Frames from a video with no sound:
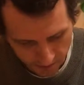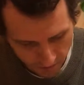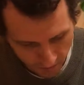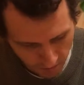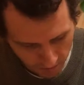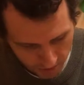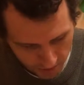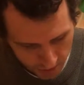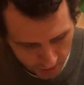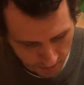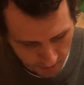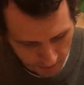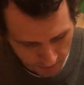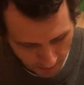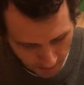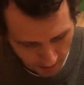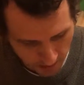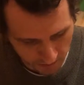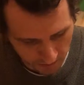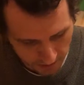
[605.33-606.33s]
of God, Srimad
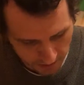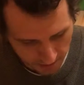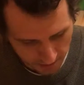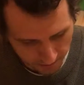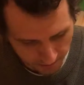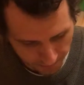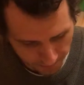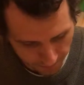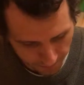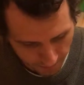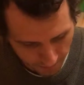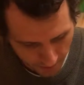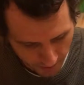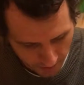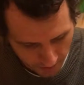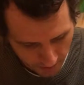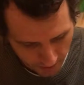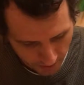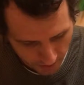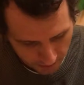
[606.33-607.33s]
Bhagavatam.
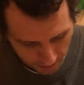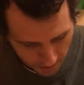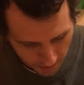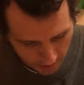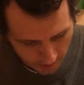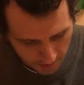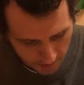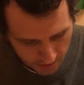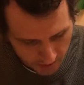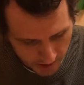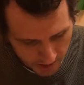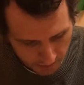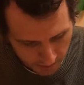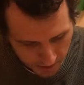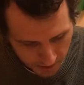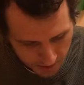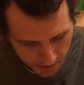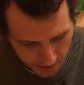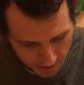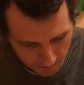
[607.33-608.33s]
Brahmaji
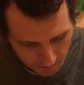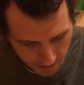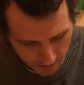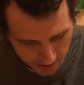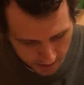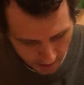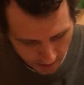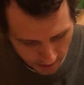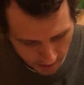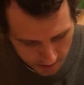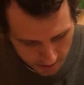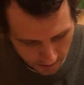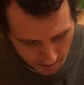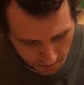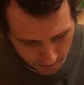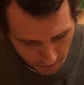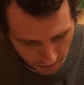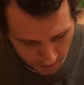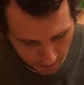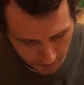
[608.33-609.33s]
received the science of
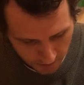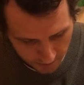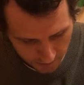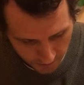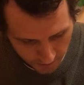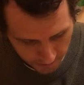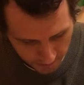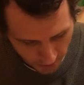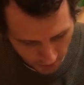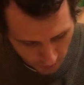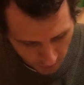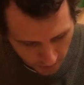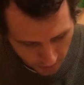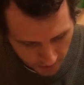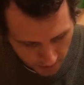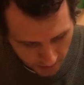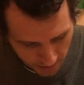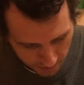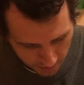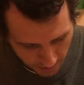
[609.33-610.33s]
Godhead from the
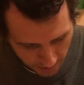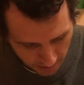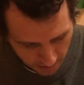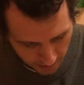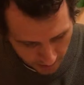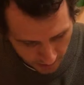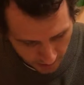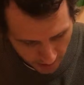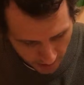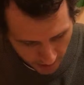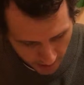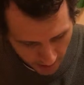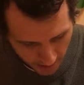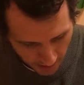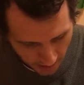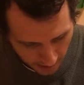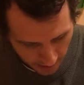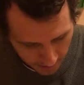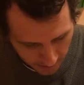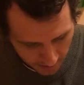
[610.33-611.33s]
Lord directly,
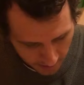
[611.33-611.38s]
and